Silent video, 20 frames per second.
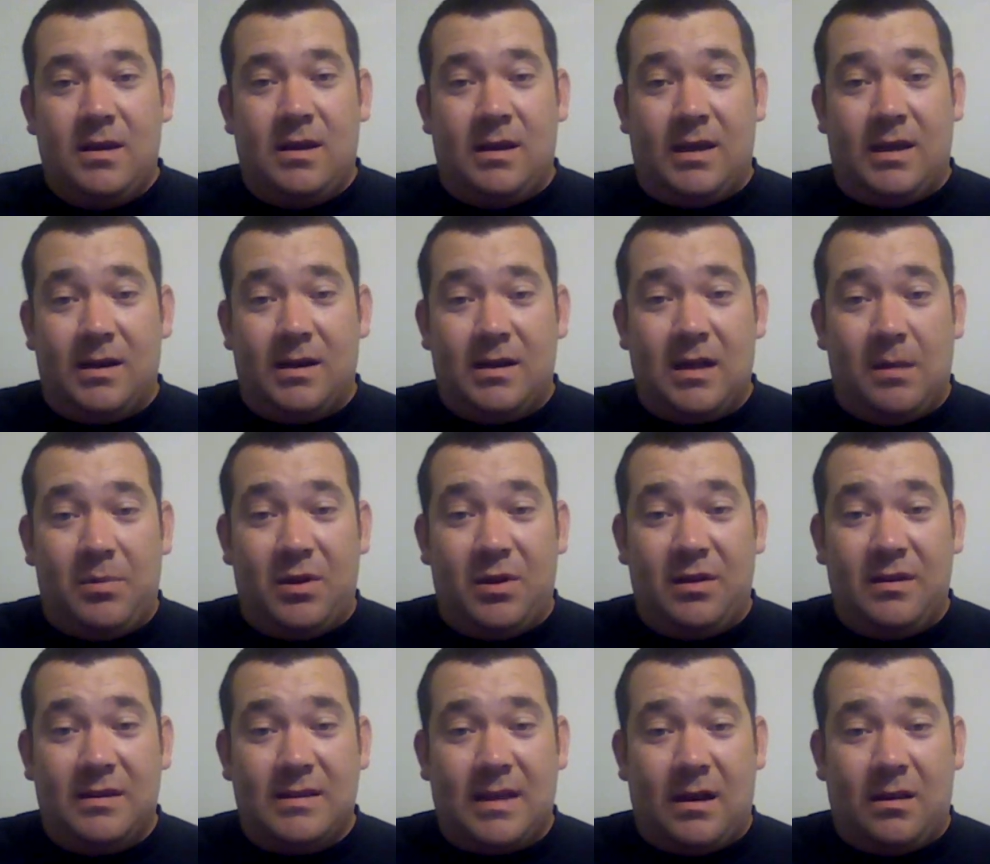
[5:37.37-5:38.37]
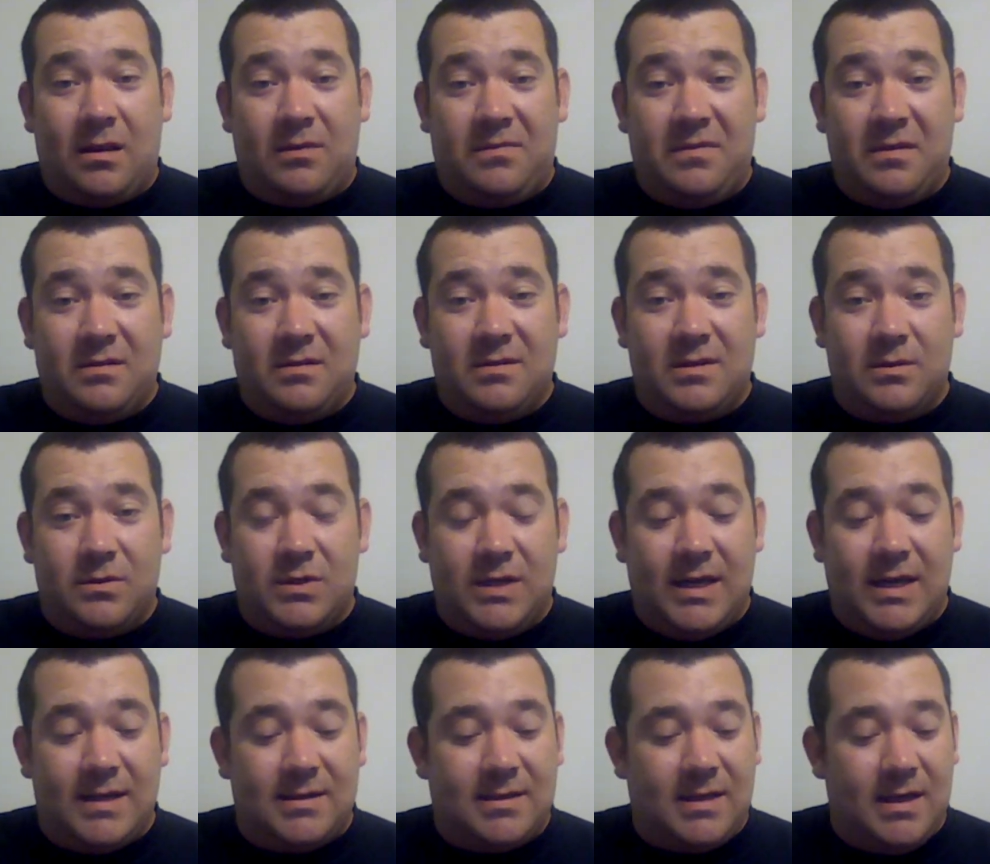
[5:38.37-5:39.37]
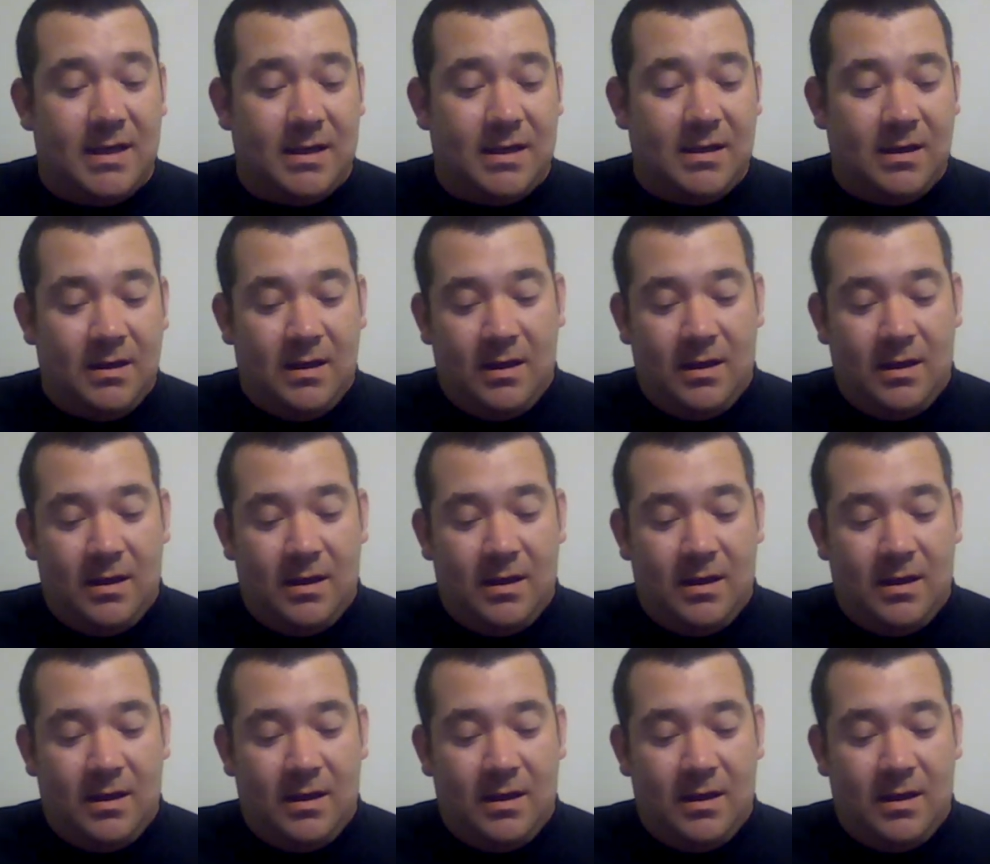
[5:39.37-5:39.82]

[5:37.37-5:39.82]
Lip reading: and get a couple of these out on the field, see what you guys think.